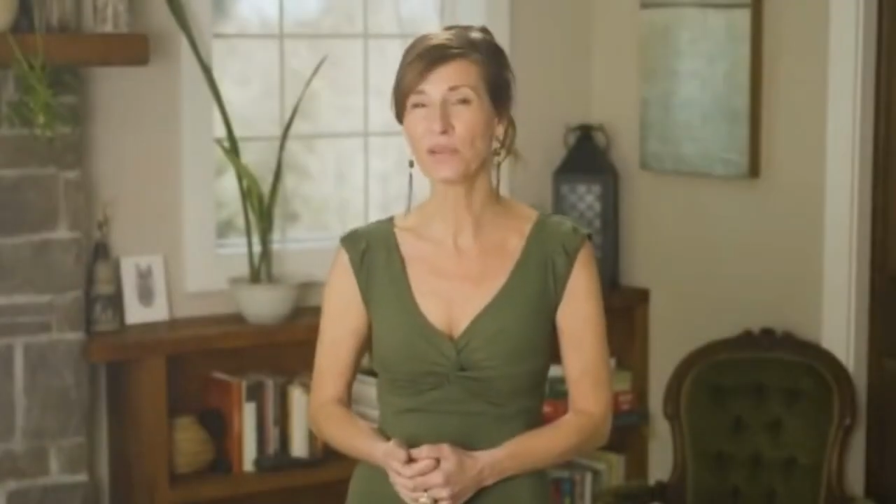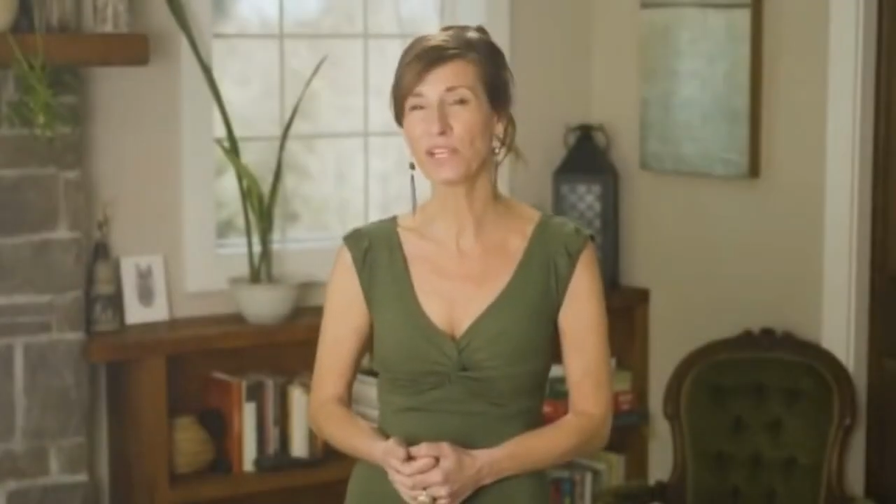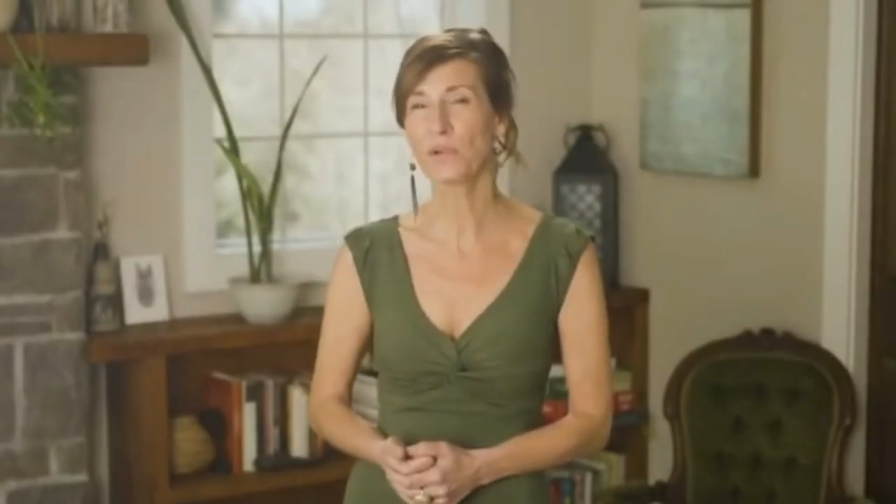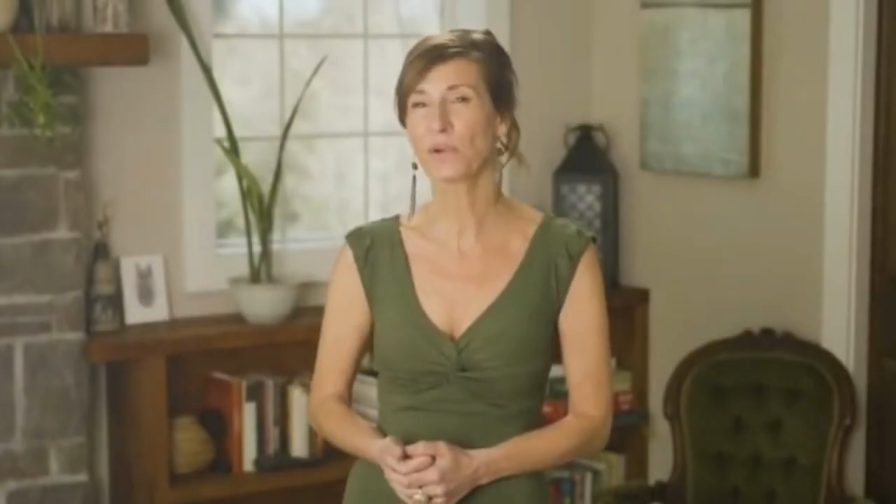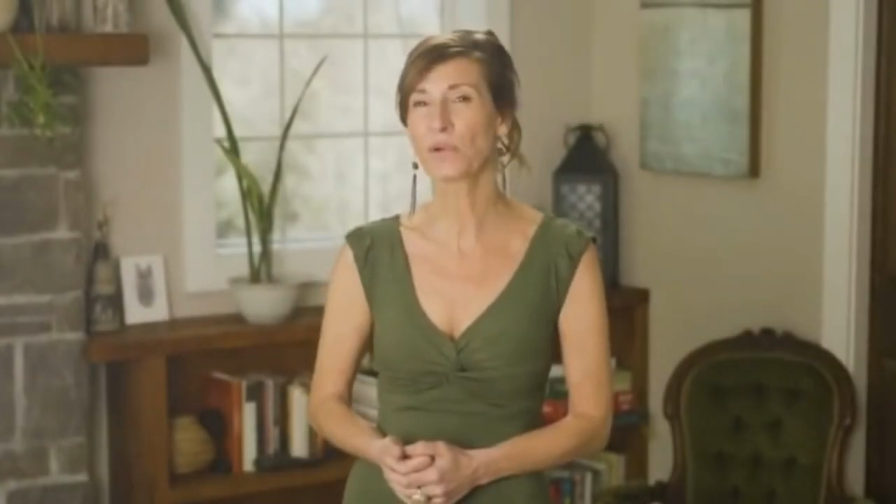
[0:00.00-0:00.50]

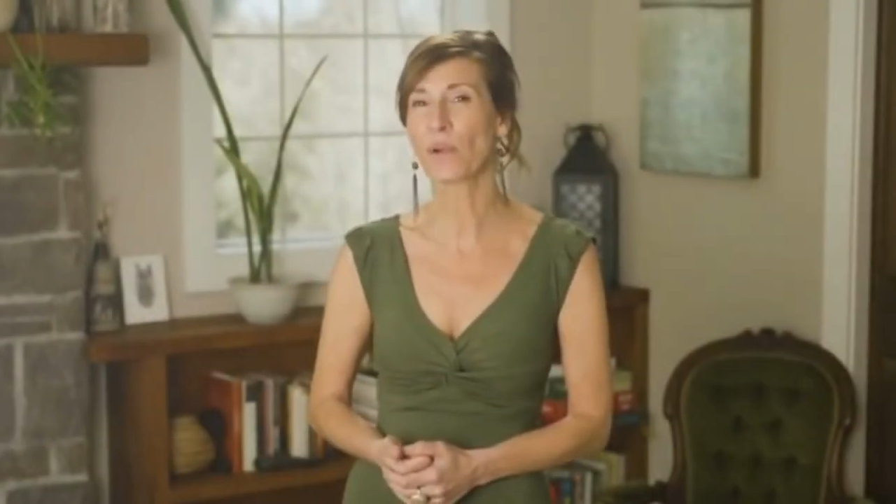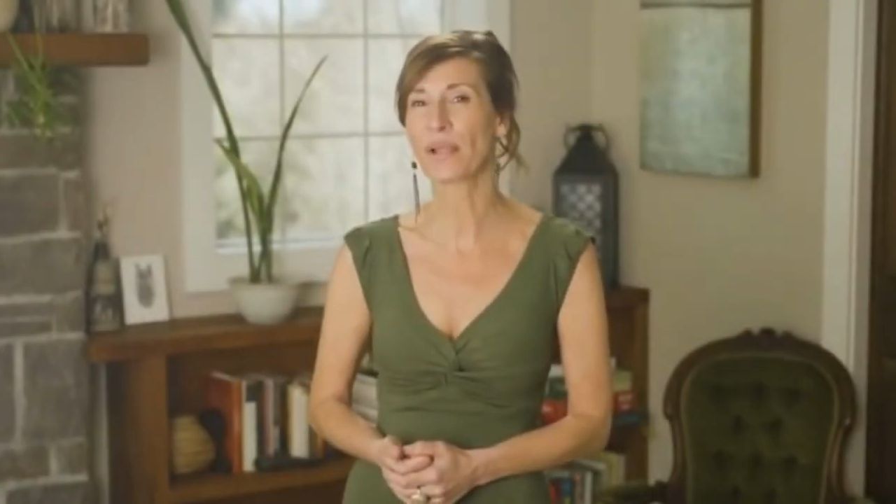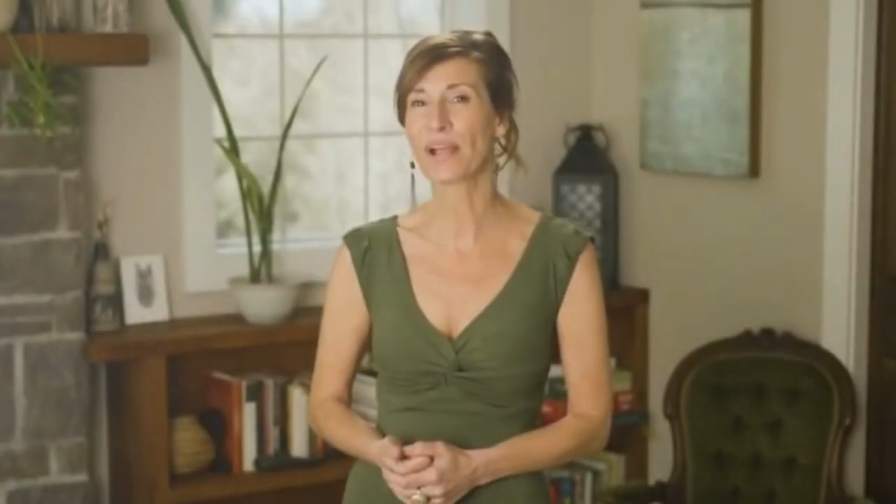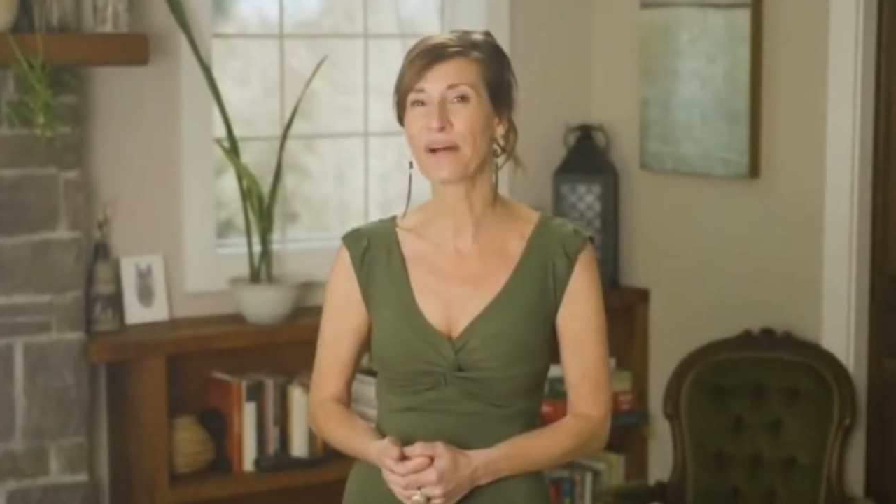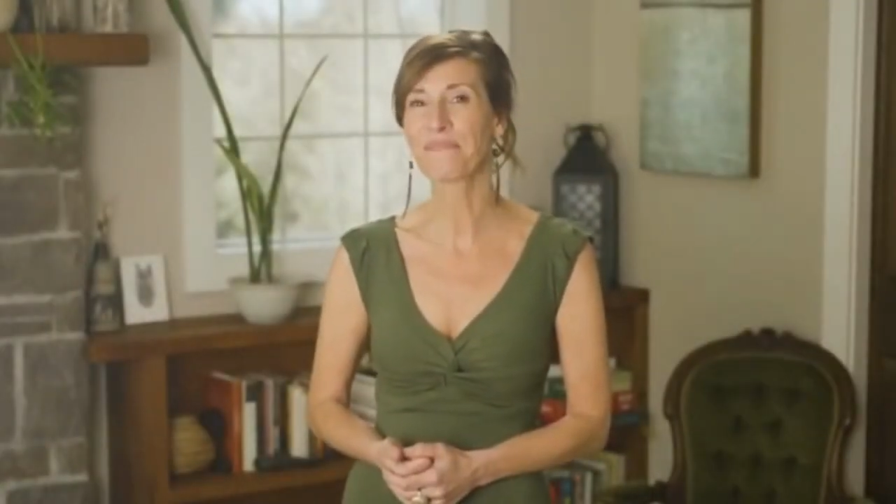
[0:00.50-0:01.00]
When you were
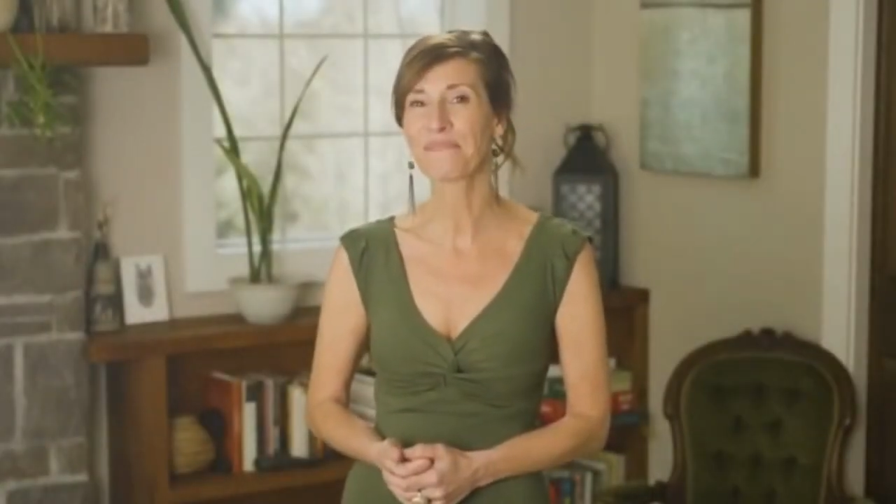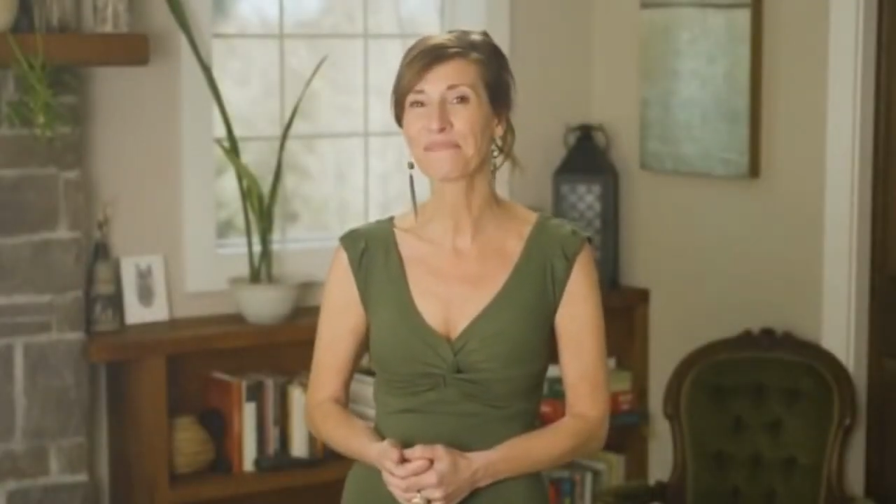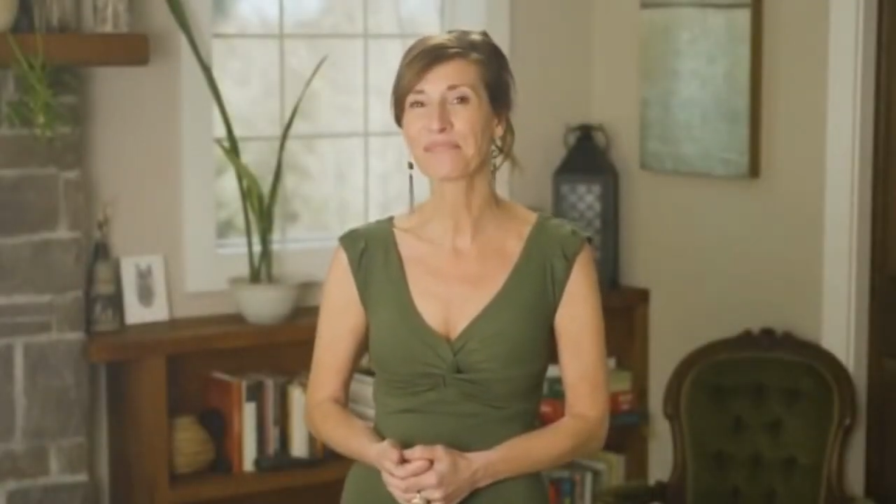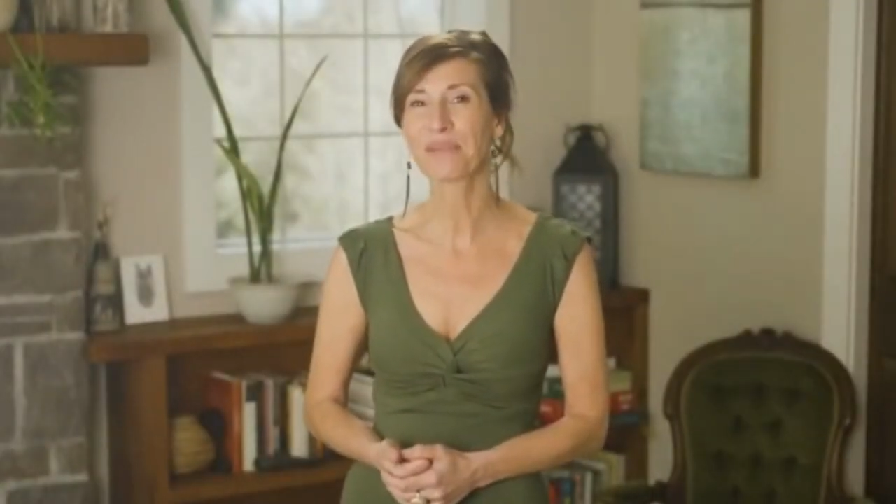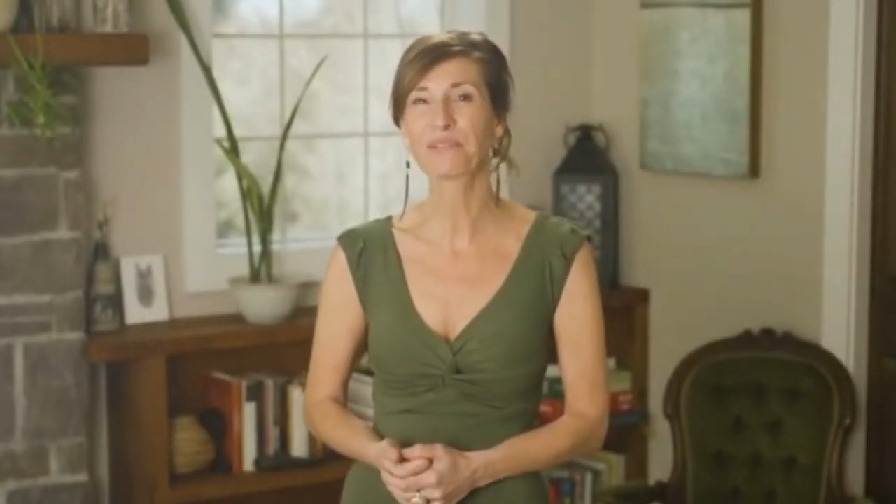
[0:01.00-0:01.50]
growing up,
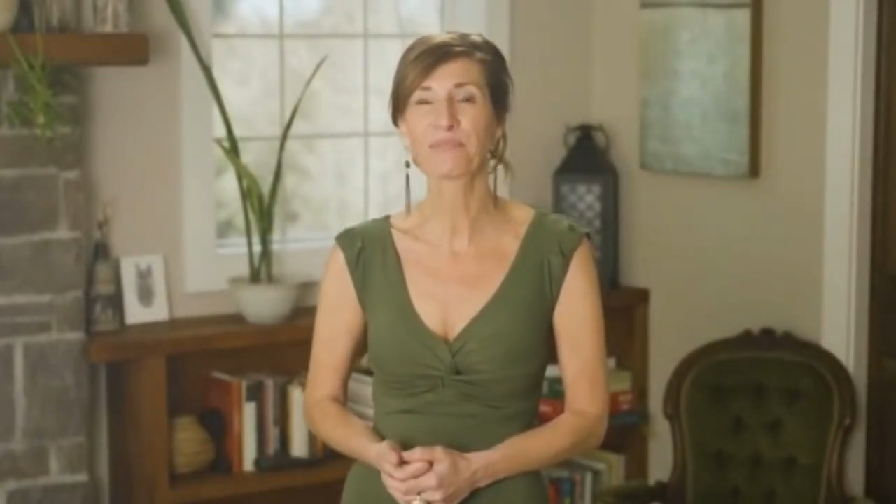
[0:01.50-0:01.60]
it